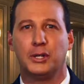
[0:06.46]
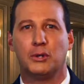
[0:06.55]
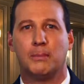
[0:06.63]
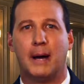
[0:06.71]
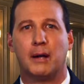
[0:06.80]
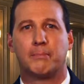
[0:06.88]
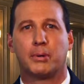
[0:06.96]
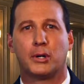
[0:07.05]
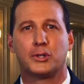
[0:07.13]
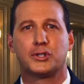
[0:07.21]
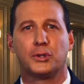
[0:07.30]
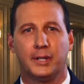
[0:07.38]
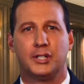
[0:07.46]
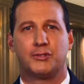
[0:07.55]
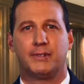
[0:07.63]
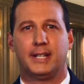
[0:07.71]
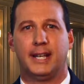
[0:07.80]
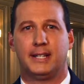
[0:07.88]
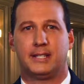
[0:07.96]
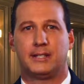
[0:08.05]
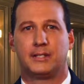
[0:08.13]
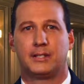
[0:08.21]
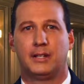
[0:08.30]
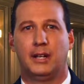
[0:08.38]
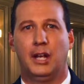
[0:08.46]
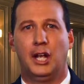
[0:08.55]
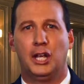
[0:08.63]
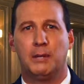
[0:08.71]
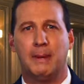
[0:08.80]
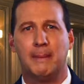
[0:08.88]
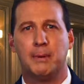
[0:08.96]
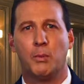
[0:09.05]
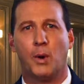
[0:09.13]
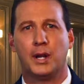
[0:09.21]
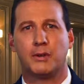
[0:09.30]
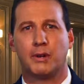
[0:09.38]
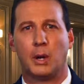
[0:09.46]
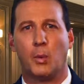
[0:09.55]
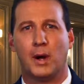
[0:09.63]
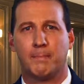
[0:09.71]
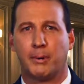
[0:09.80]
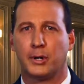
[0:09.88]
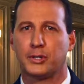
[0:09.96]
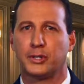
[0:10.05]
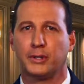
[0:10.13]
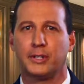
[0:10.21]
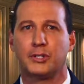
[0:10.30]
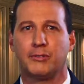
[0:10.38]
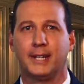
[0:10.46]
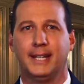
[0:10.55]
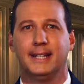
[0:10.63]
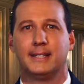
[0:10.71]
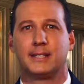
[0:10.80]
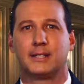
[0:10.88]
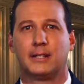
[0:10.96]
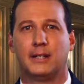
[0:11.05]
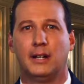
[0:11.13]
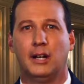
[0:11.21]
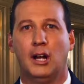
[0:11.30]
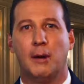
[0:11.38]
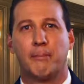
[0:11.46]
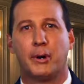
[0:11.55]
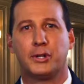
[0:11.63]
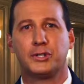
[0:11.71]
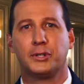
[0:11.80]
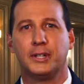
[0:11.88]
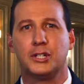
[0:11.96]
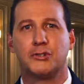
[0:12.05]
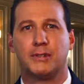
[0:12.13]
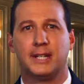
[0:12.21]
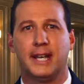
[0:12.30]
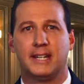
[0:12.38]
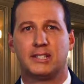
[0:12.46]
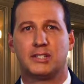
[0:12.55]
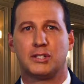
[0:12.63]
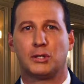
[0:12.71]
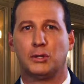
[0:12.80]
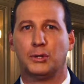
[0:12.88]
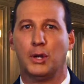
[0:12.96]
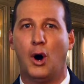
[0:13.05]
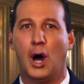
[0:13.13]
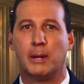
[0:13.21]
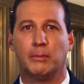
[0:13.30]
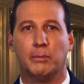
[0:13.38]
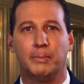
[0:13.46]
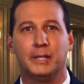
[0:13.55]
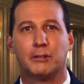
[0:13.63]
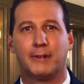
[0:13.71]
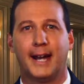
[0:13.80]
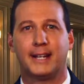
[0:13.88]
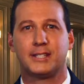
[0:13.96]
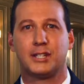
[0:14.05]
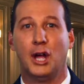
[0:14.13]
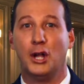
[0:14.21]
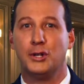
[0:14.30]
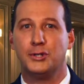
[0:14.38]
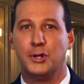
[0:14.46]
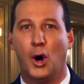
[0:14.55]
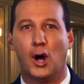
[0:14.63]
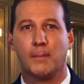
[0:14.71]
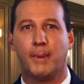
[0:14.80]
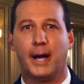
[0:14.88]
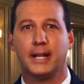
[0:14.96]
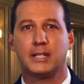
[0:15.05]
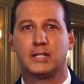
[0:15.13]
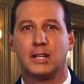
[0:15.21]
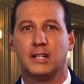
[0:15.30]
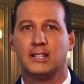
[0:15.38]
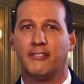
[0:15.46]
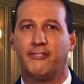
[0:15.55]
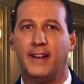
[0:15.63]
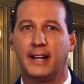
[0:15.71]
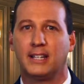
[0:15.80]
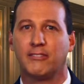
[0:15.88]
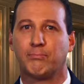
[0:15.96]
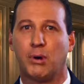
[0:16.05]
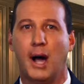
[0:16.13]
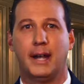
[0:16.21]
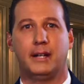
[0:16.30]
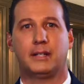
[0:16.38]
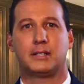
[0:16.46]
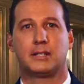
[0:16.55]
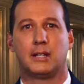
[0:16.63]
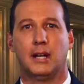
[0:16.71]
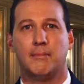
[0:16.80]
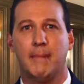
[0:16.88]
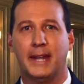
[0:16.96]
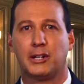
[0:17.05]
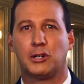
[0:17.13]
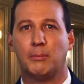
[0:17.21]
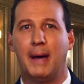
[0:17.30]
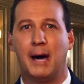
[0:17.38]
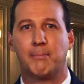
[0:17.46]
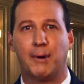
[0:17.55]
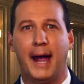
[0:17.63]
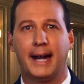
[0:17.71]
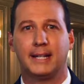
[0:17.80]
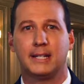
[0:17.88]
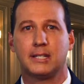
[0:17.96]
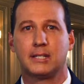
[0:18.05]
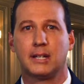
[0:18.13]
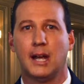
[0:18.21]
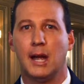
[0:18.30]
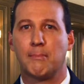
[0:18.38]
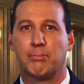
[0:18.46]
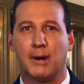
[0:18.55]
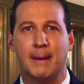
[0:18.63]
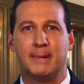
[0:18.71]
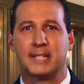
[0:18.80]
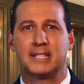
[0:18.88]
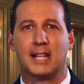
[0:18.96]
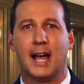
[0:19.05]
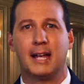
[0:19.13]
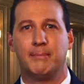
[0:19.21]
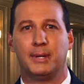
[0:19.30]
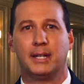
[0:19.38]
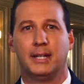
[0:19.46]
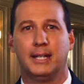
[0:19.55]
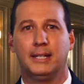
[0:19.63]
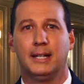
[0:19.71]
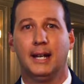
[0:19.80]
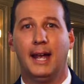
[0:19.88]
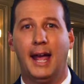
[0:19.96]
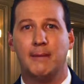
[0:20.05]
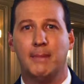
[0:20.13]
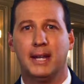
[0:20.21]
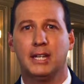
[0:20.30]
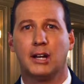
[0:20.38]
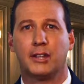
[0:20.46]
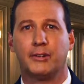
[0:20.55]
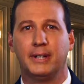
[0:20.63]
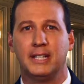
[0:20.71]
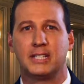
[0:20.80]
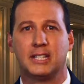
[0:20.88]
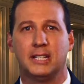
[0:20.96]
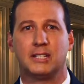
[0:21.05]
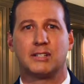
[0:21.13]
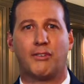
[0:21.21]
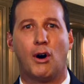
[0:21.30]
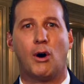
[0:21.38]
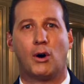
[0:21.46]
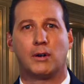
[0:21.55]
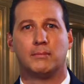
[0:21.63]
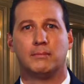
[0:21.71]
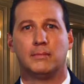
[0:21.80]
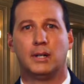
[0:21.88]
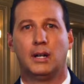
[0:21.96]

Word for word: to you about personal injury cases. You may be wondering what personal injury is. Personal injury cases include automobile wrecks, dog bites, defective products, medical malpractice, premises liability, and many other incidents of harm.